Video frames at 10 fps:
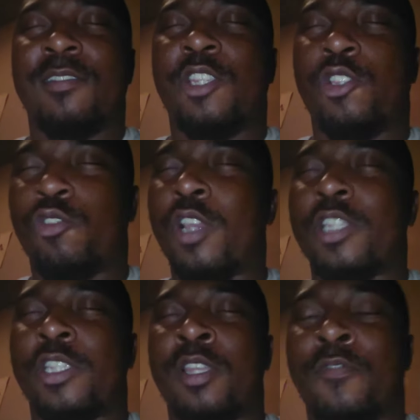
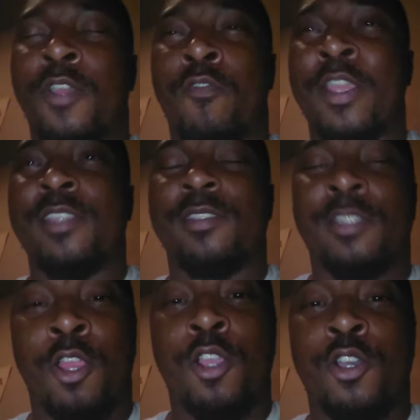destruction of our race and our